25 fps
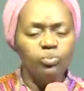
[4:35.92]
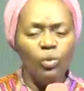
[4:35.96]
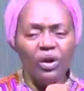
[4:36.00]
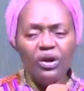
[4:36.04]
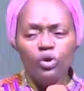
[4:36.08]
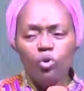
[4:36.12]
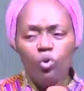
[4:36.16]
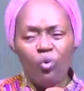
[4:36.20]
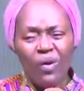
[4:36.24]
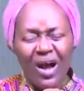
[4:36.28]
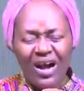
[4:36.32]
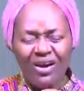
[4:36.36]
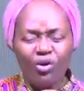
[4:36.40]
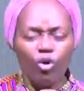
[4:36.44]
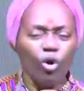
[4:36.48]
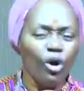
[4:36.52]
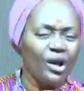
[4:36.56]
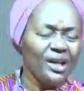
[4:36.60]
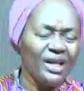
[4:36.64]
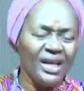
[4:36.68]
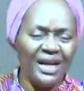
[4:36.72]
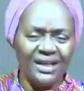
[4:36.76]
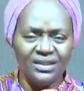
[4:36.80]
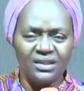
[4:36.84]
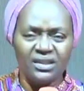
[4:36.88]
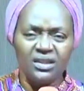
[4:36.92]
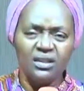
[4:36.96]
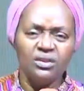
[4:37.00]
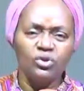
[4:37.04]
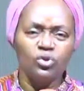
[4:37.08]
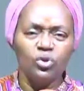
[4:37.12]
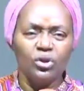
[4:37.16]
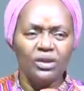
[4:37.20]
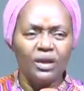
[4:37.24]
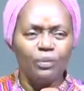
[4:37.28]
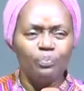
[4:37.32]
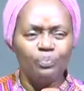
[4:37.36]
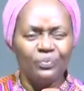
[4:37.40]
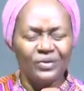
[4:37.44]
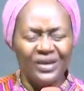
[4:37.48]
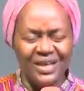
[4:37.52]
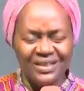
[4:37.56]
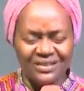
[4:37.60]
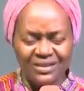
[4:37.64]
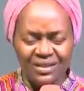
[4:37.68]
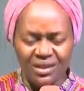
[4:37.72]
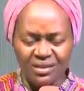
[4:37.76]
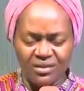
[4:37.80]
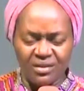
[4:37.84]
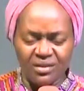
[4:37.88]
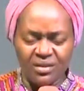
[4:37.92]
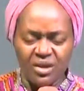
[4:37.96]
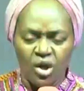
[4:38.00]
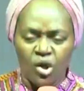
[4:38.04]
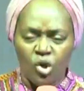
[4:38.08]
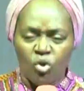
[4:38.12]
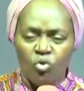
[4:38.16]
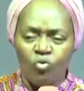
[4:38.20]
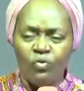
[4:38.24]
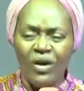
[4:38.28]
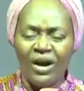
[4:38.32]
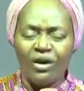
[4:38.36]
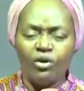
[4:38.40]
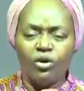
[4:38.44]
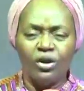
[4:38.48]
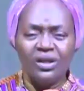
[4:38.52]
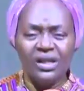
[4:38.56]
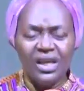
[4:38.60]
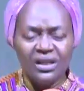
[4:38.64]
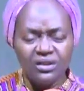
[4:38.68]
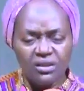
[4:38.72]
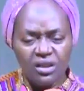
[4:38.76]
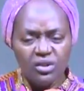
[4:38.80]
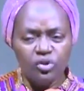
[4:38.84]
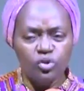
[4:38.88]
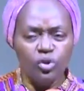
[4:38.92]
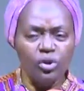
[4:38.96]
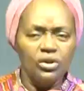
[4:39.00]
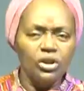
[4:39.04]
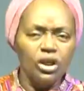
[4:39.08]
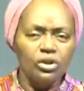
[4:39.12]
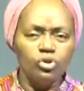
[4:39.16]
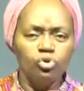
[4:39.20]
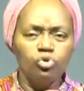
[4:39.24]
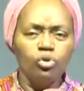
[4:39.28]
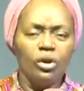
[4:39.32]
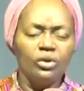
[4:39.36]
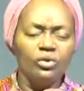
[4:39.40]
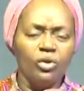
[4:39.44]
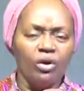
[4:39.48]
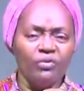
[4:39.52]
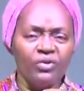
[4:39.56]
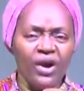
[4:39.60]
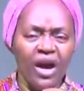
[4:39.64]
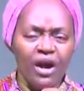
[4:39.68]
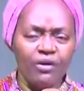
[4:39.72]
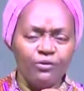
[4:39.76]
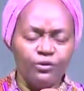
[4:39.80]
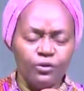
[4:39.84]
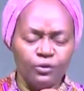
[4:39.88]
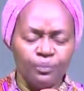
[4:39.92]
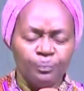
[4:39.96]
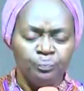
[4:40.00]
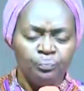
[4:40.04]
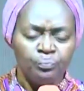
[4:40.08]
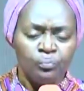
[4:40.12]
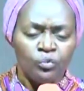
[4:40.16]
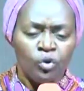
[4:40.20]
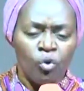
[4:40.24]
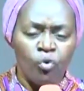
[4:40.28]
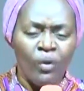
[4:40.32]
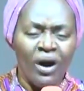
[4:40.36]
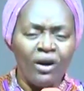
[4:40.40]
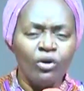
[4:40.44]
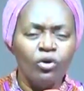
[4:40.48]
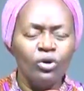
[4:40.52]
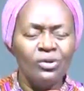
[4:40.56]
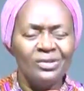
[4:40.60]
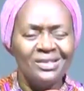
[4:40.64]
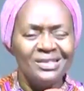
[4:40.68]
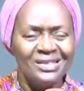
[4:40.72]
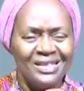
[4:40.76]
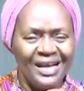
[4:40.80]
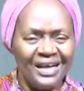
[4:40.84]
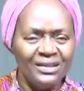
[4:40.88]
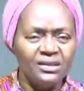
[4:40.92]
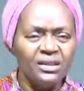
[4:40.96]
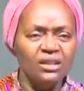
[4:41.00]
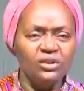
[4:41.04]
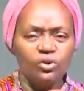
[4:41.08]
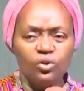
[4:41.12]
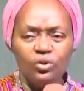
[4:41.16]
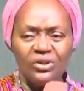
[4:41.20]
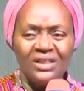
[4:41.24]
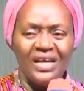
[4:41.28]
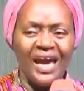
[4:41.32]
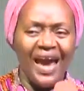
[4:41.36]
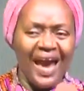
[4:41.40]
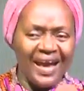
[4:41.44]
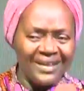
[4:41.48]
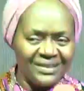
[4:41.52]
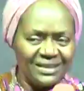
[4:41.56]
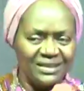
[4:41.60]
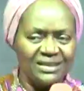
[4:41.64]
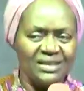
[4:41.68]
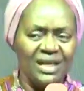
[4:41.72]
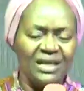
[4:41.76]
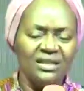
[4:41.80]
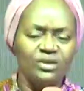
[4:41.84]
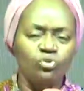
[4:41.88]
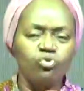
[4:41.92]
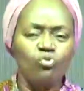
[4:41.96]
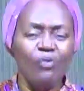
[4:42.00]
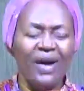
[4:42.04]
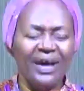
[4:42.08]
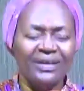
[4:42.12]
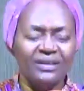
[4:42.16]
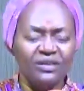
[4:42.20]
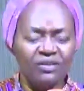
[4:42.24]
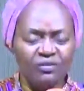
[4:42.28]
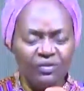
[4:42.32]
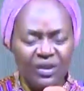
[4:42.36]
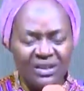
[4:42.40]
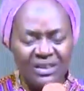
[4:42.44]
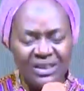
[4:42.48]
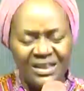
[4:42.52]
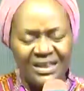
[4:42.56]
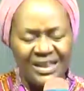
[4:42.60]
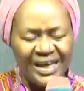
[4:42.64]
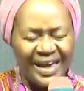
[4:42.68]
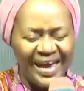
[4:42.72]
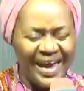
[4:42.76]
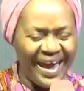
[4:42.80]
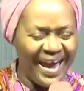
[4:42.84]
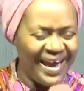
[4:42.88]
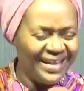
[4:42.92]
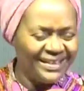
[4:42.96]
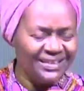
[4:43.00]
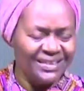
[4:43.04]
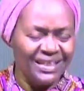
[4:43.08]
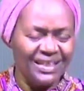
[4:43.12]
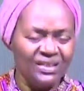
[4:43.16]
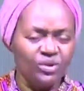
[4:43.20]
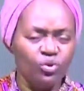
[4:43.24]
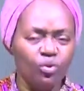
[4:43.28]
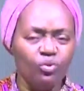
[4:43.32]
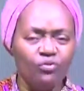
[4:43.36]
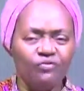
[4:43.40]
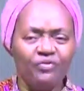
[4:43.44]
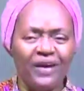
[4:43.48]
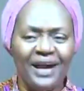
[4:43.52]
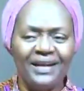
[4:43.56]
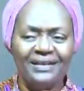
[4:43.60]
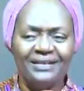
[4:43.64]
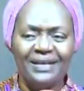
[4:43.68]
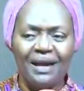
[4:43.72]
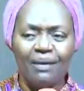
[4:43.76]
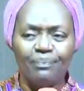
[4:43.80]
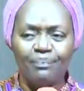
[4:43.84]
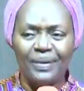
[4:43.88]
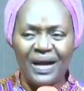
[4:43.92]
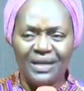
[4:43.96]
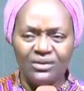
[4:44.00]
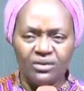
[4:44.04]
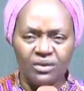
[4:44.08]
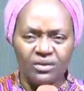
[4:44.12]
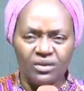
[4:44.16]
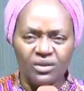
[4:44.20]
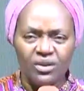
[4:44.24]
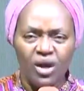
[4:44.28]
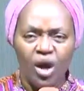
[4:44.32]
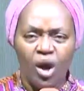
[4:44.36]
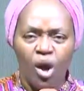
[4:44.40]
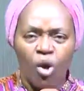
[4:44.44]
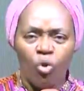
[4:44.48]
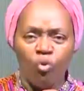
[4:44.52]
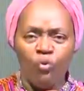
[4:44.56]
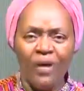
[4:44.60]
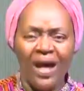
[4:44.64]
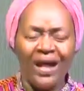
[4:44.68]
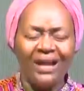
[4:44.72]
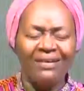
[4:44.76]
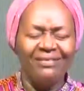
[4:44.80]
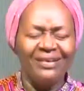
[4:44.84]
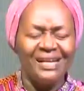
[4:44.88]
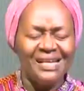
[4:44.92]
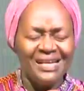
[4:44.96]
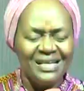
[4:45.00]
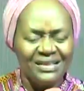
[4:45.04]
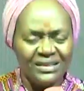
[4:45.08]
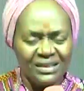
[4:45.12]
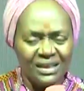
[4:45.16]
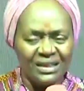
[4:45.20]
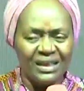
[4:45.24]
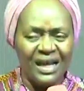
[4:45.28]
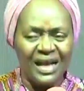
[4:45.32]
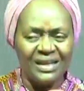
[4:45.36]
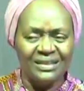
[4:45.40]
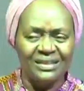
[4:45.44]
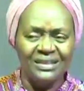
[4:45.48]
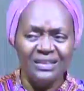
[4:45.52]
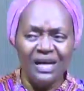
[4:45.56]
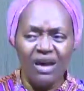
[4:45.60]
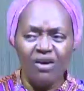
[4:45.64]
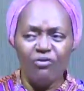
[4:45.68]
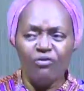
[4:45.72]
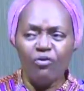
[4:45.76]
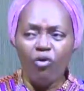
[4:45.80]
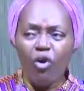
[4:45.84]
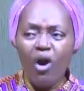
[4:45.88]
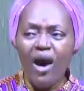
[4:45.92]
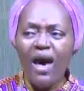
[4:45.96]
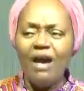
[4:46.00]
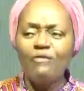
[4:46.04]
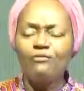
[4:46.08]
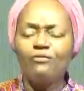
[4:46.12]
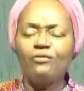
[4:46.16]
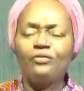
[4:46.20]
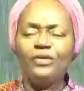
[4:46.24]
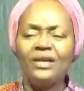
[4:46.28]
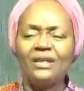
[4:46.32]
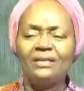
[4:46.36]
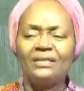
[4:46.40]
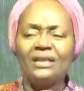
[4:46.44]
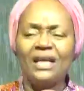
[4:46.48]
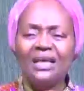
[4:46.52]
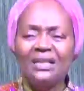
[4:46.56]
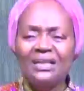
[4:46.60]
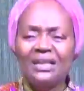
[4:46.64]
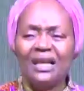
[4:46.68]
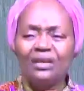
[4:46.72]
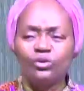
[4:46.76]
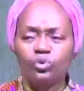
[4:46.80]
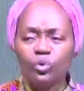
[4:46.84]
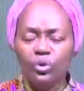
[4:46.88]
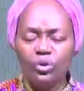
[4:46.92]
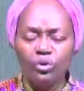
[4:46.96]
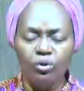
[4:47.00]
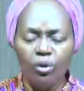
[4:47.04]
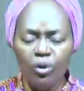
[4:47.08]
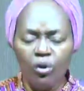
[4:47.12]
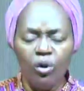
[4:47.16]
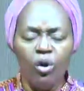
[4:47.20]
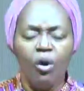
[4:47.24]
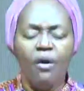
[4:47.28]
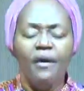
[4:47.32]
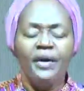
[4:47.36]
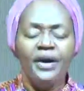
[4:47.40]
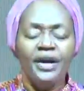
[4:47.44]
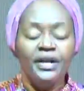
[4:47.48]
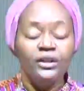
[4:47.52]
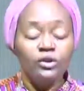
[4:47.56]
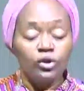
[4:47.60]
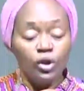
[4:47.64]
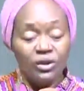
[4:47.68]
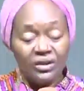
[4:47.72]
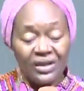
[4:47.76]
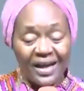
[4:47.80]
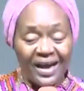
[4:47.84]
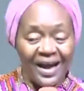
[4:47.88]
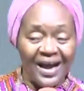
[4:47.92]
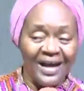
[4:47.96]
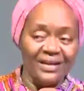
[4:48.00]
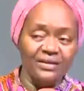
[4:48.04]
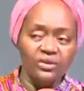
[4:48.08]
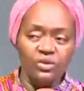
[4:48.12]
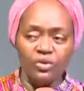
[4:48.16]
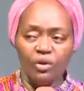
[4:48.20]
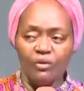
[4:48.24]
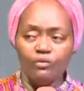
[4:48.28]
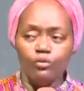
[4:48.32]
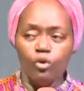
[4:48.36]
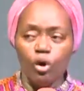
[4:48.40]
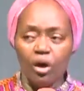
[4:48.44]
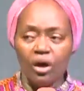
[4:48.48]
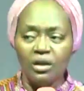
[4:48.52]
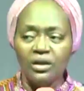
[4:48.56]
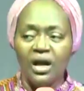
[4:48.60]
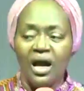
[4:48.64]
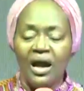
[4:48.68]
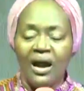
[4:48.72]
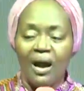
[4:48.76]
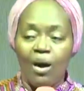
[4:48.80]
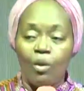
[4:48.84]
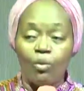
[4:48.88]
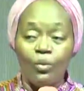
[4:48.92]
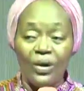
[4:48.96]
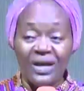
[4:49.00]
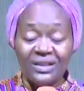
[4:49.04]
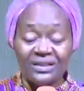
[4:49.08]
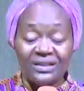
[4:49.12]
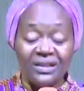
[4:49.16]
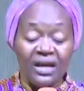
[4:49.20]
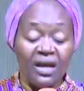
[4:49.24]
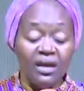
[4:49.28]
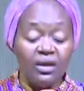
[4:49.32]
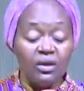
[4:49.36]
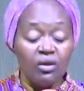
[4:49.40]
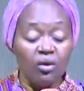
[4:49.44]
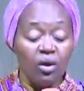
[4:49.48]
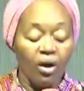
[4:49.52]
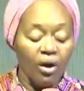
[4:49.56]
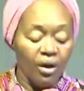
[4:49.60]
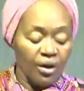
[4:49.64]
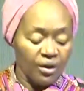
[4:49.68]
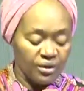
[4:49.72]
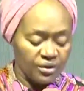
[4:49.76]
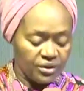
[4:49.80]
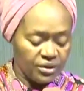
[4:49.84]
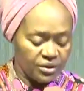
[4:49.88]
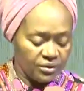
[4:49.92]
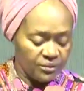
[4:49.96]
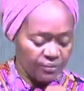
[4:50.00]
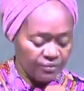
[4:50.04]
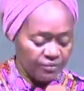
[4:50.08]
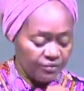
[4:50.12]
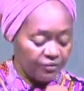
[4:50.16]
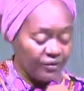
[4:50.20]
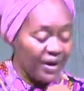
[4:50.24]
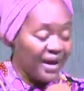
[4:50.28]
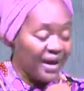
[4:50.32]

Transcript: This morning, we are connecting to the presence. We are connecting to the throne of heaven. We are connecting to the essence. We are activating the angels who fight our battles. We are releasing ourselves, everything that we know, into the hands of God. And we are saying, God,